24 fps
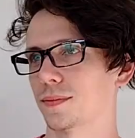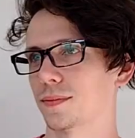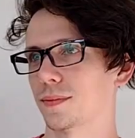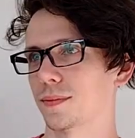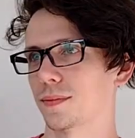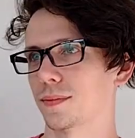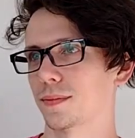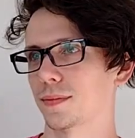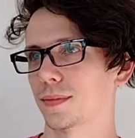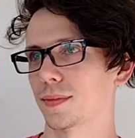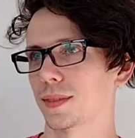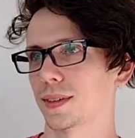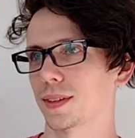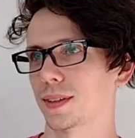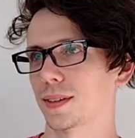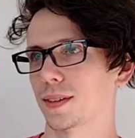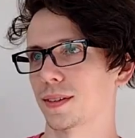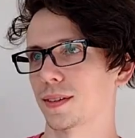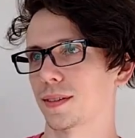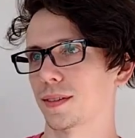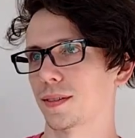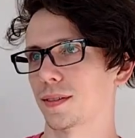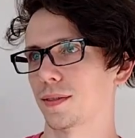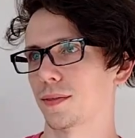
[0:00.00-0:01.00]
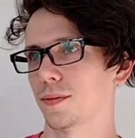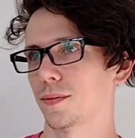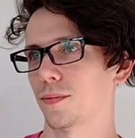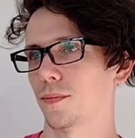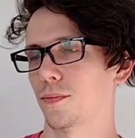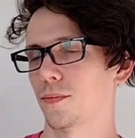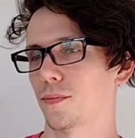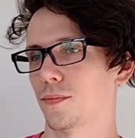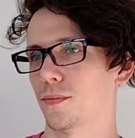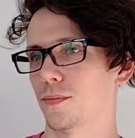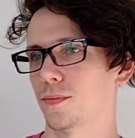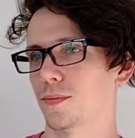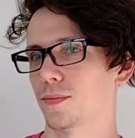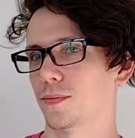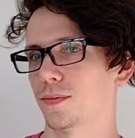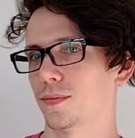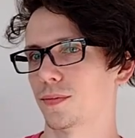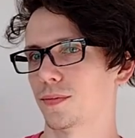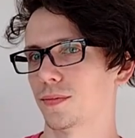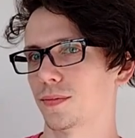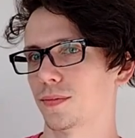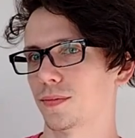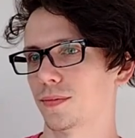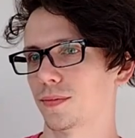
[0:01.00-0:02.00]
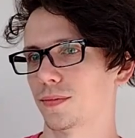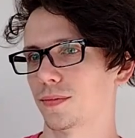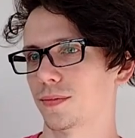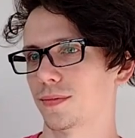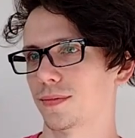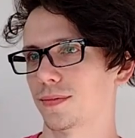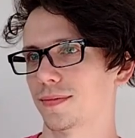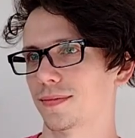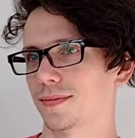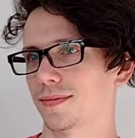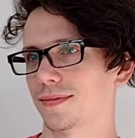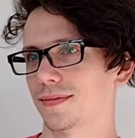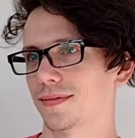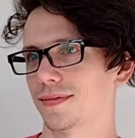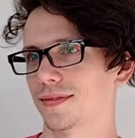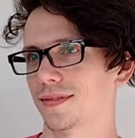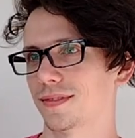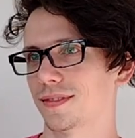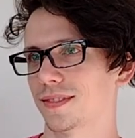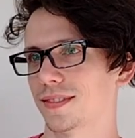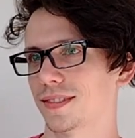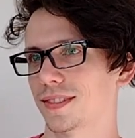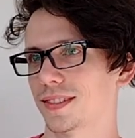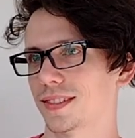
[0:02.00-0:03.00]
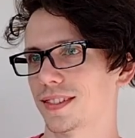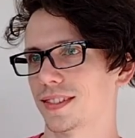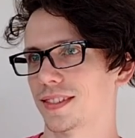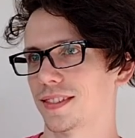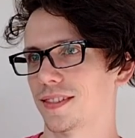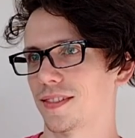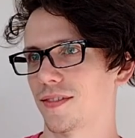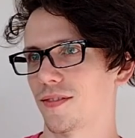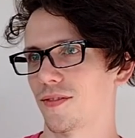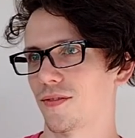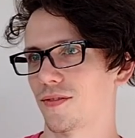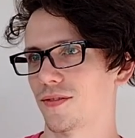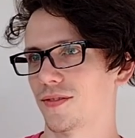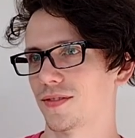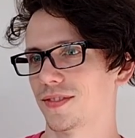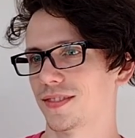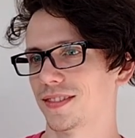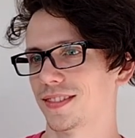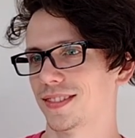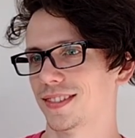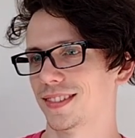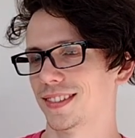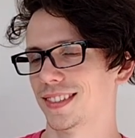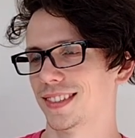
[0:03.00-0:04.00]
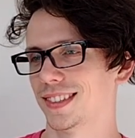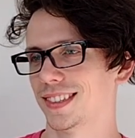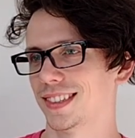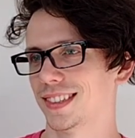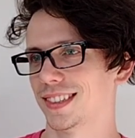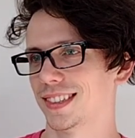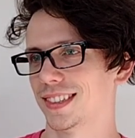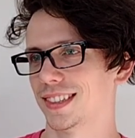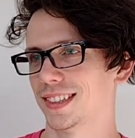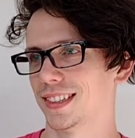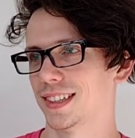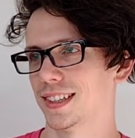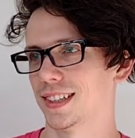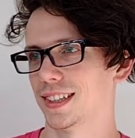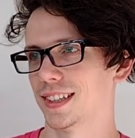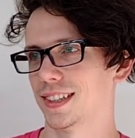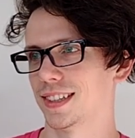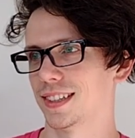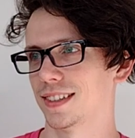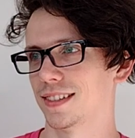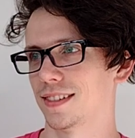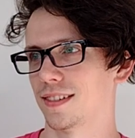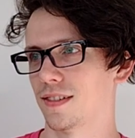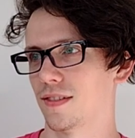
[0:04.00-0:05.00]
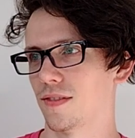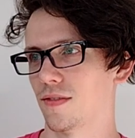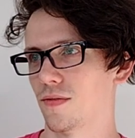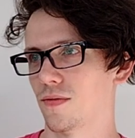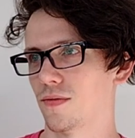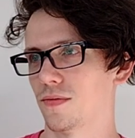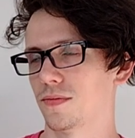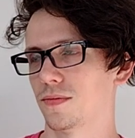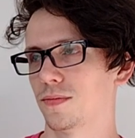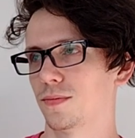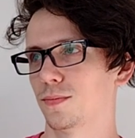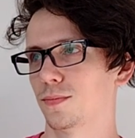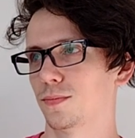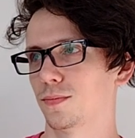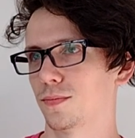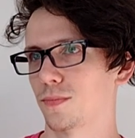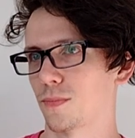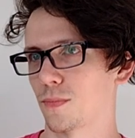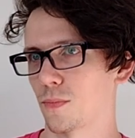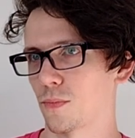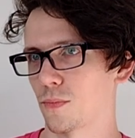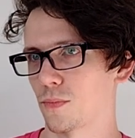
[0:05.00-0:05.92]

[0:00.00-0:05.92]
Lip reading: (not speaking)